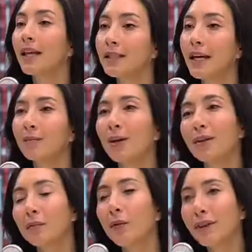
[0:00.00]
They did, but
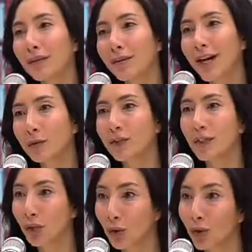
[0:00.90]
what they read was a
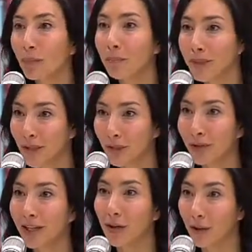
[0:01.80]
short
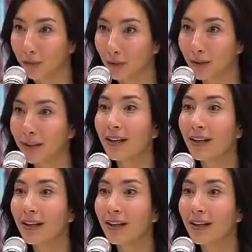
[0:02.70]
mystery novel.